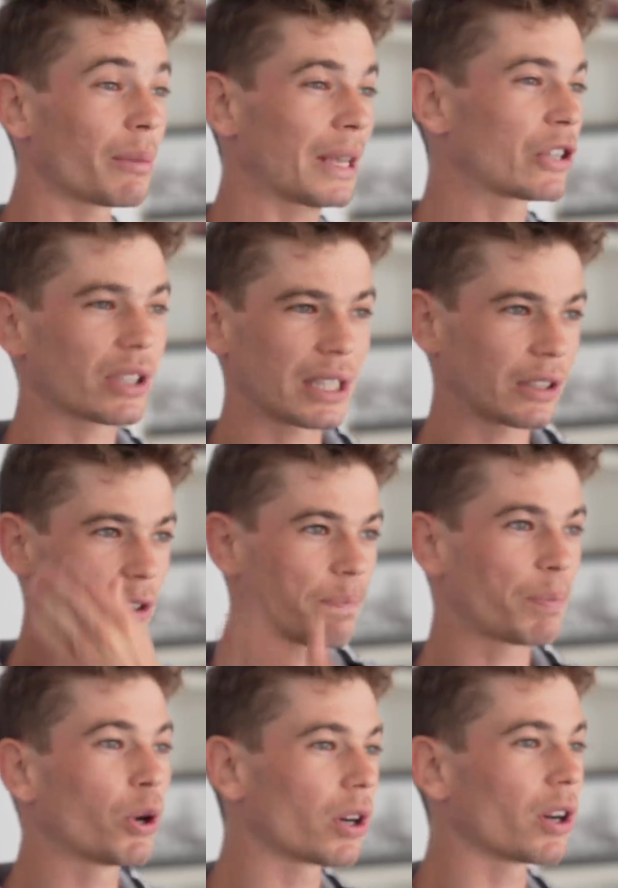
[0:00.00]
it'd be interesting to
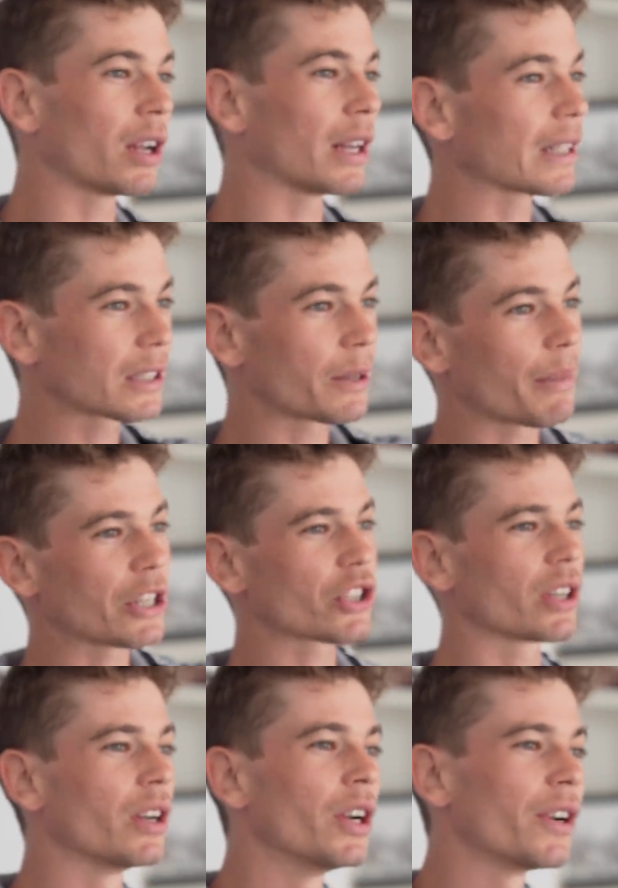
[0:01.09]
put an
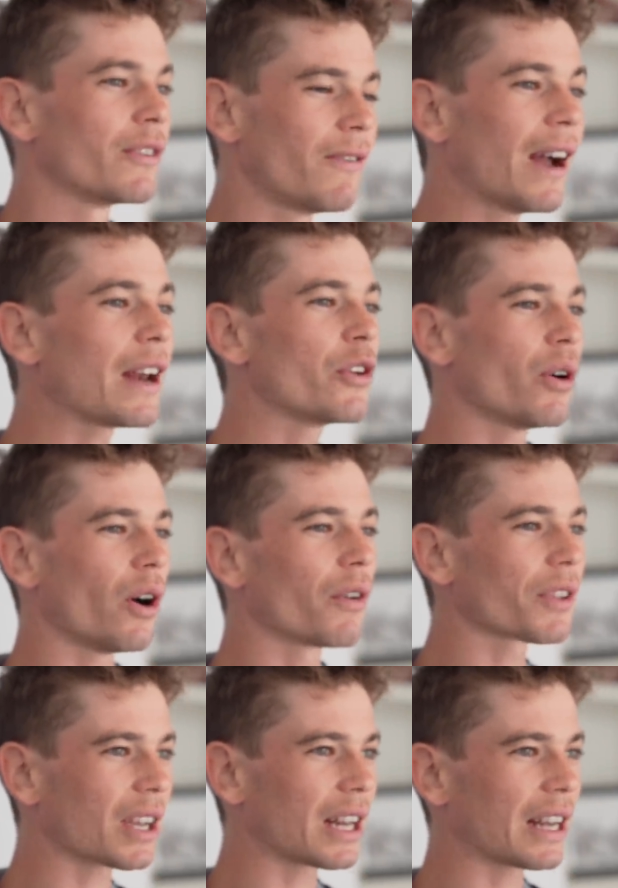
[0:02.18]
estimation value of
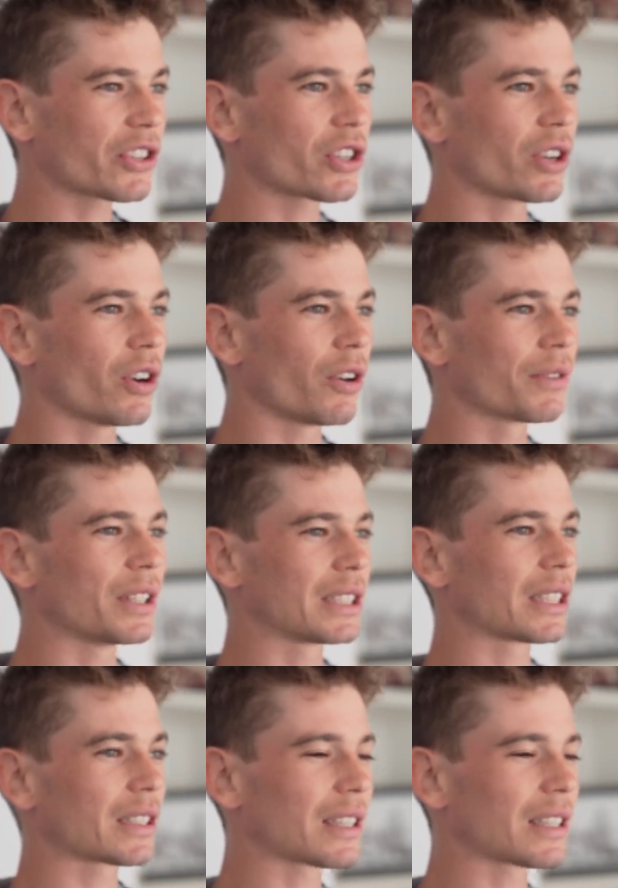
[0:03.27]
the collection of these